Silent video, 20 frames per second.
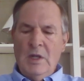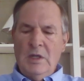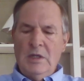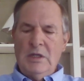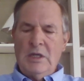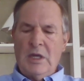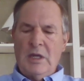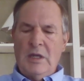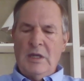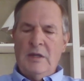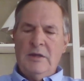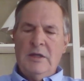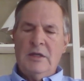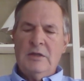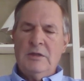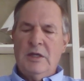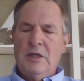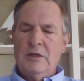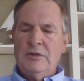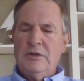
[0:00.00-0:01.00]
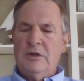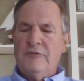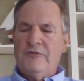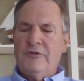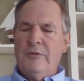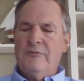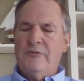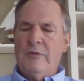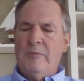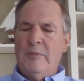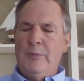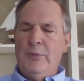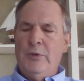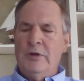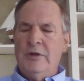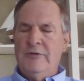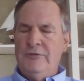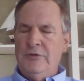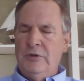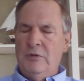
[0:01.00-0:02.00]
Yeah, and then from a
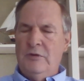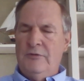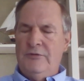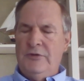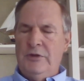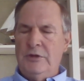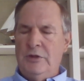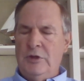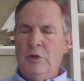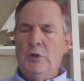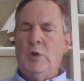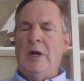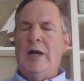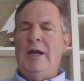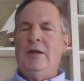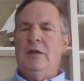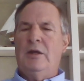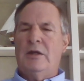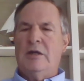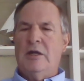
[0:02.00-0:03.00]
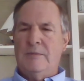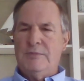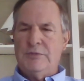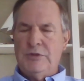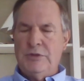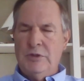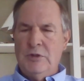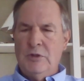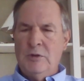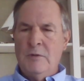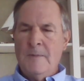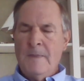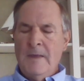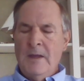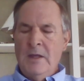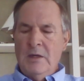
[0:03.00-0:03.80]
point of view of who I look up to,